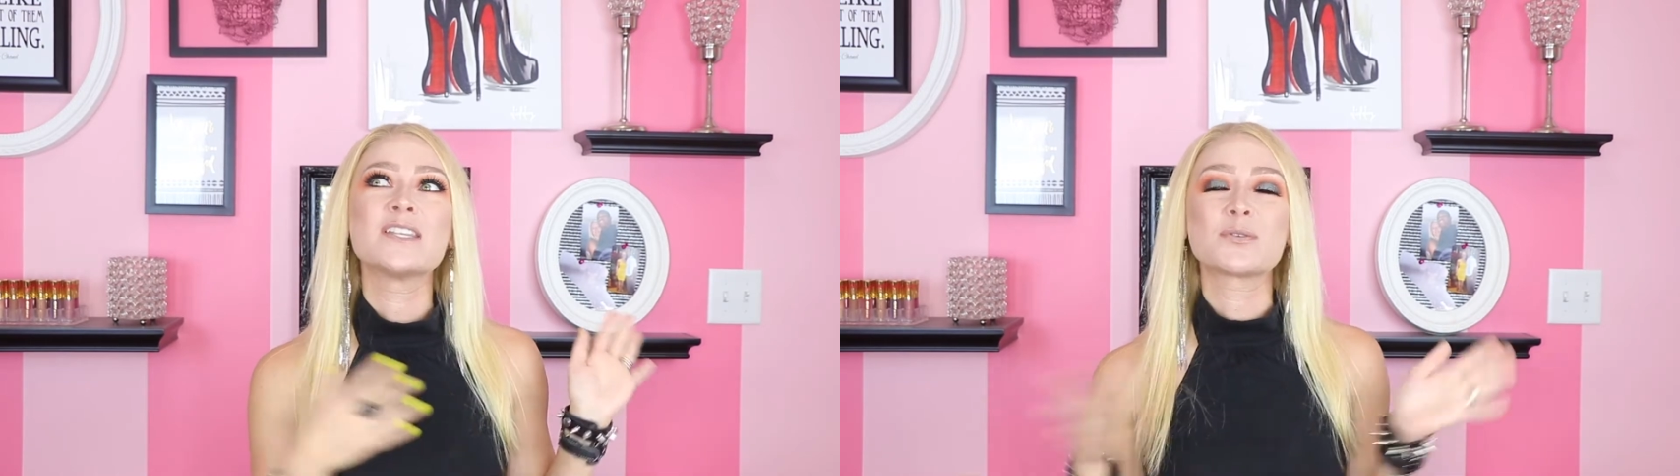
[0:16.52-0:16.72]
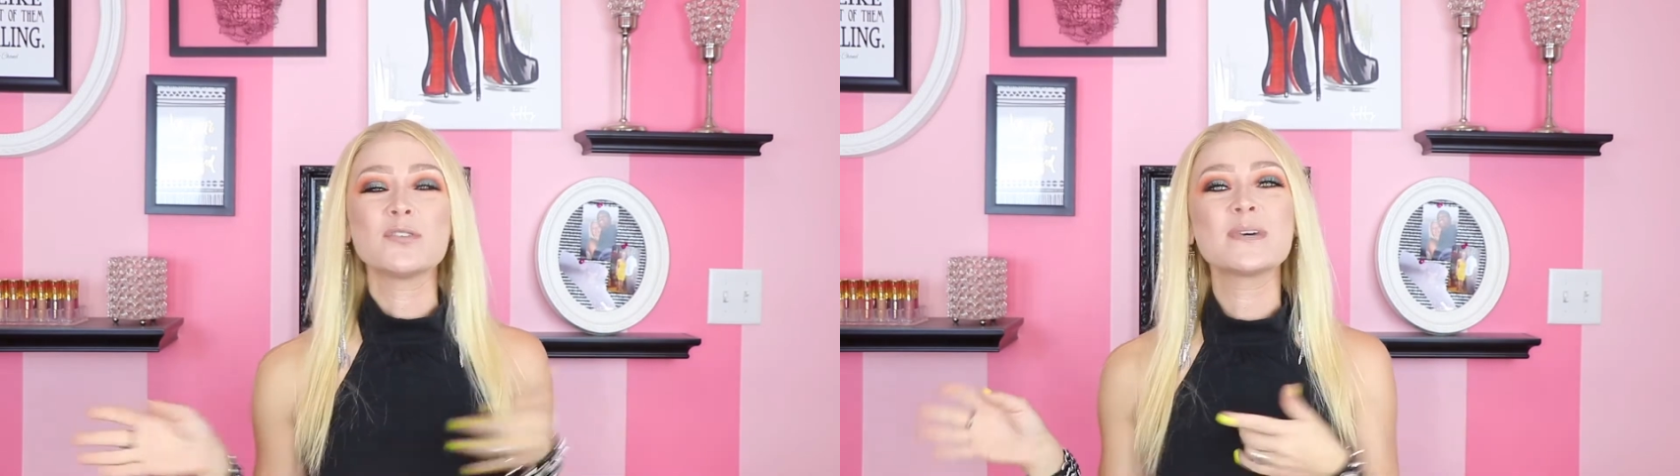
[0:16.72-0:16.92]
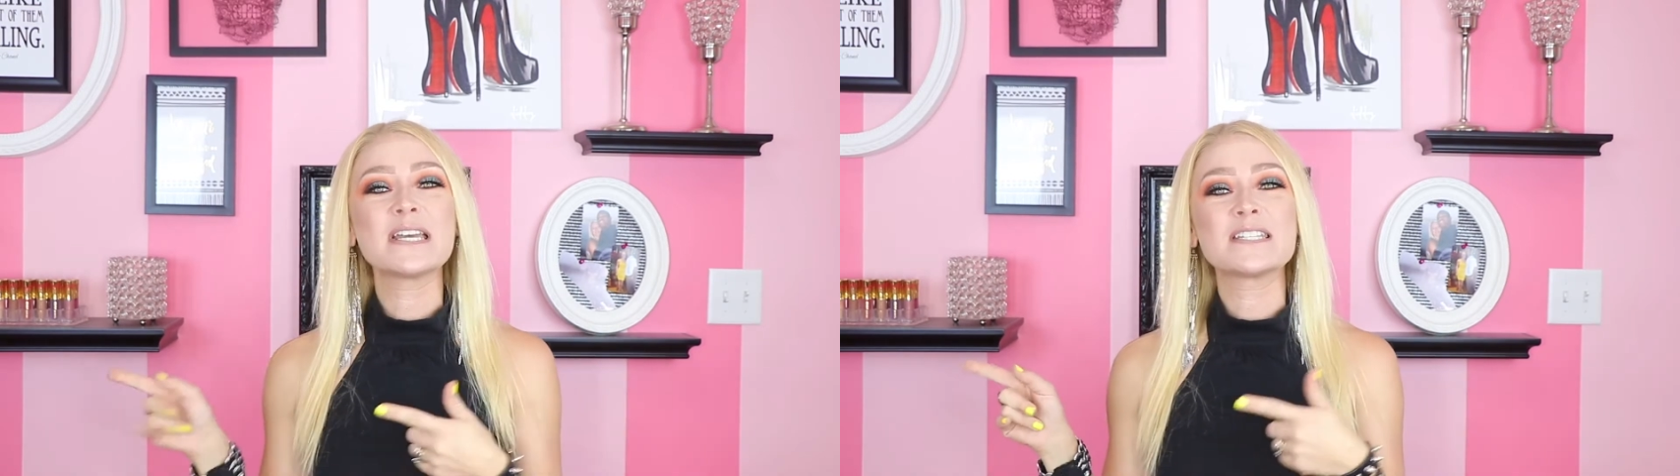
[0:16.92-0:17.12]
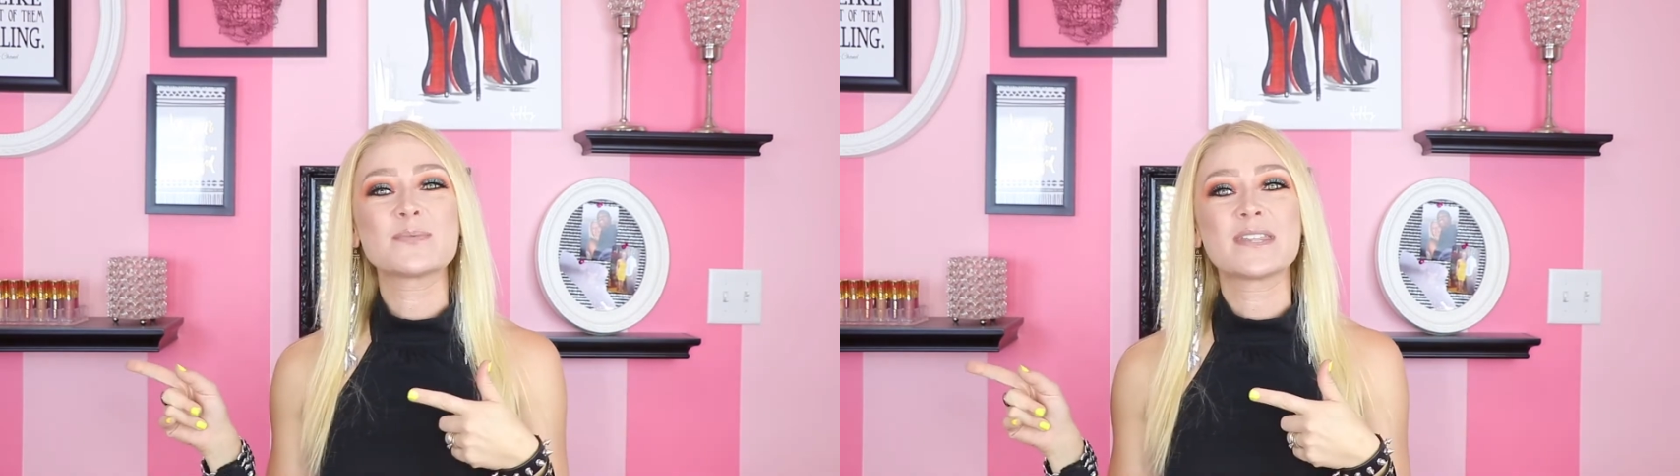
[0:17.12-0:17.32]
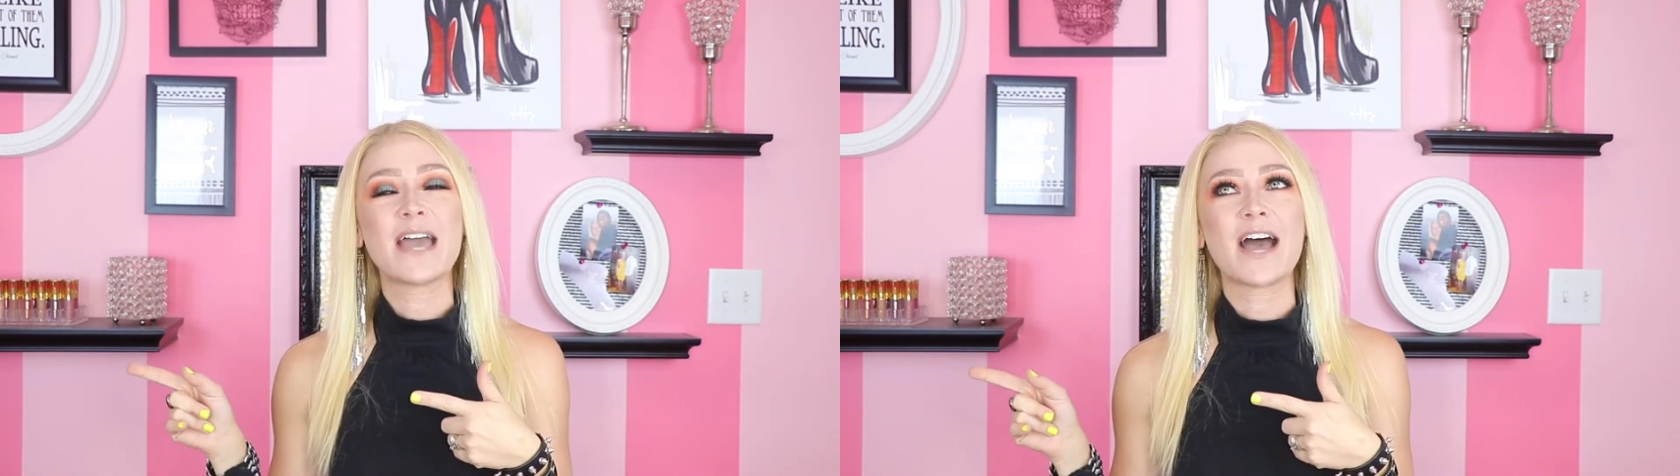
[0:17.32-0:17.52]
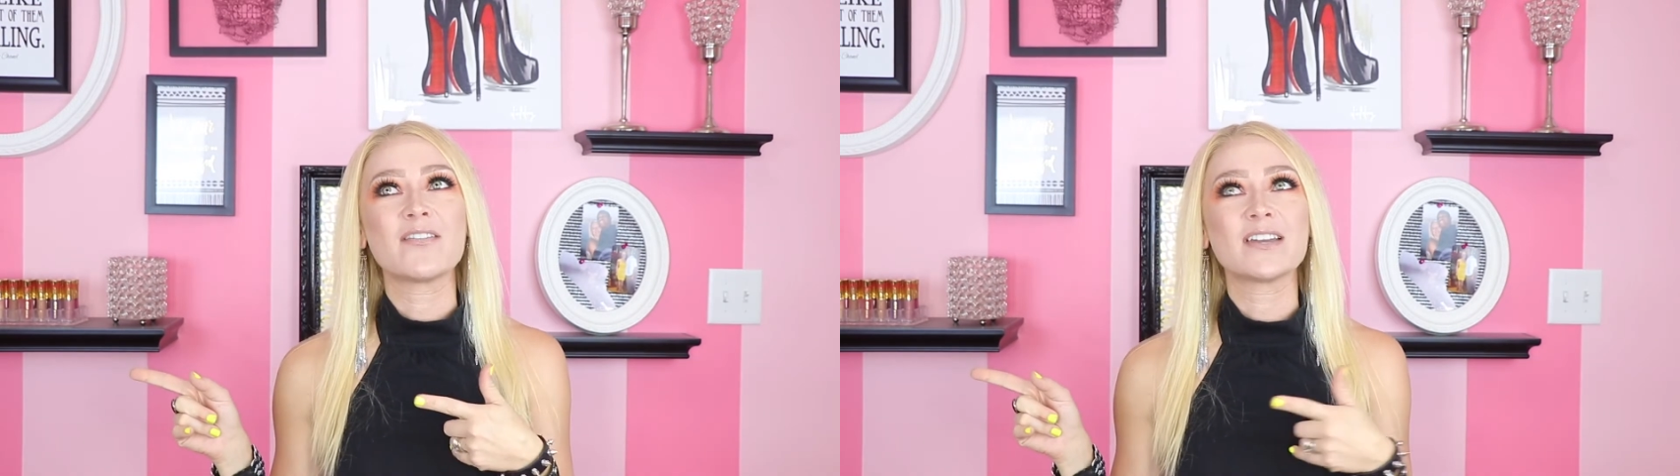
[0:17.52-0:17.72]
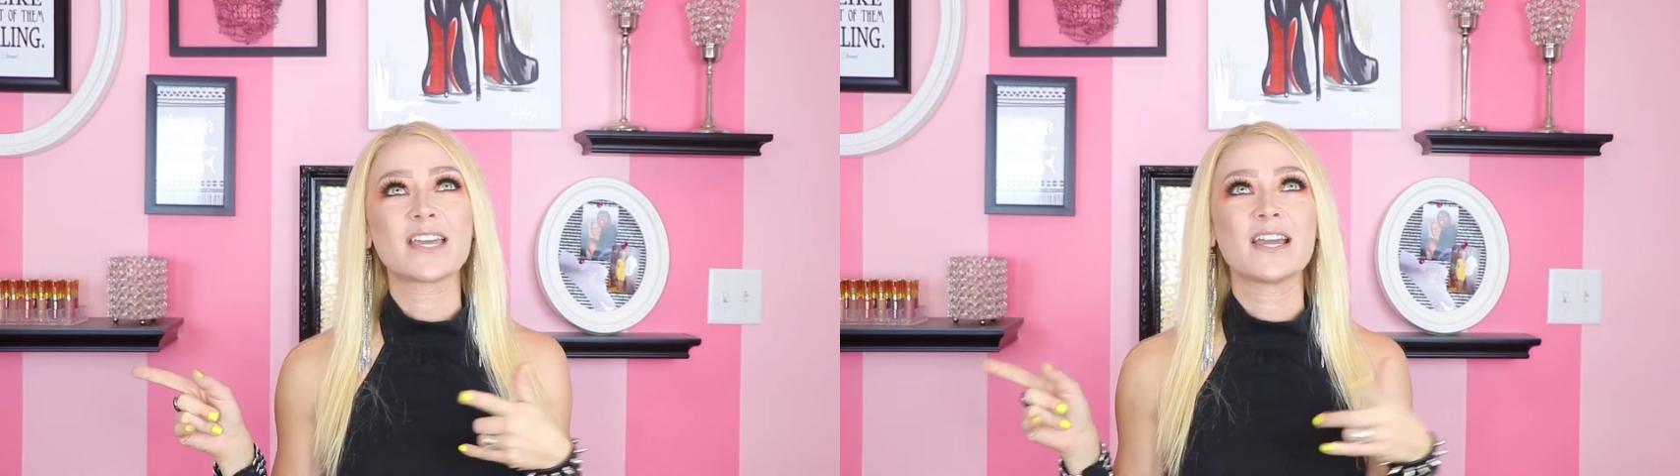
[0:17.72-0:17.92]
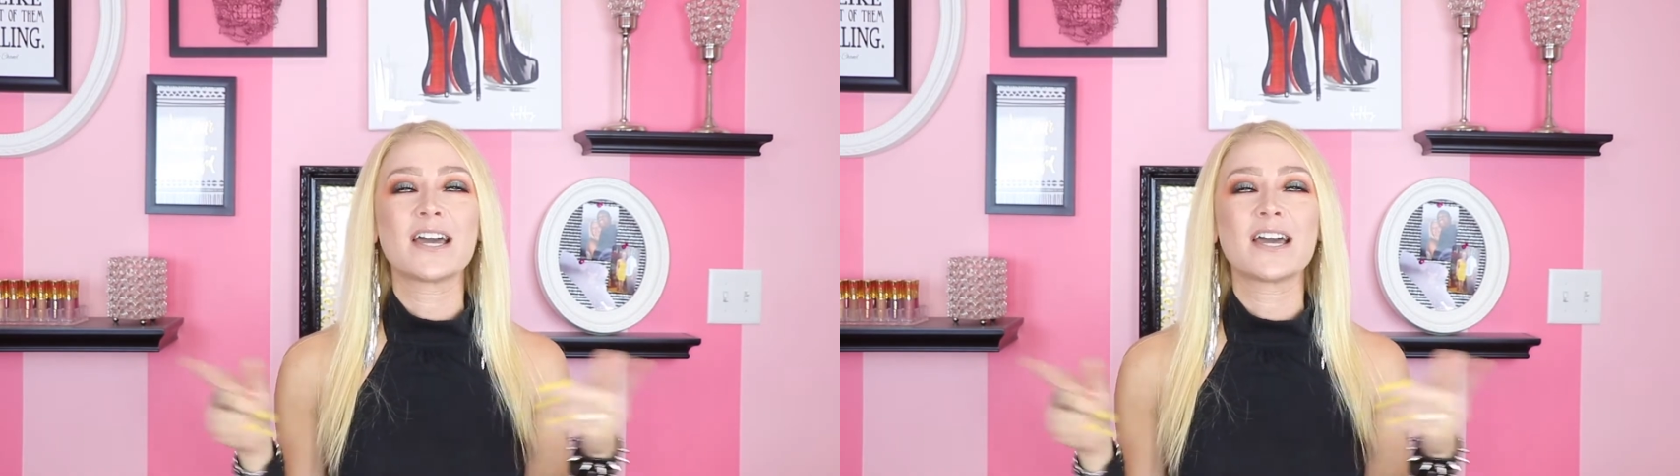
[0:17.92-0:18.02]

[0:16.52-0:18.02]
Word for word: sort of what I did with Havoc and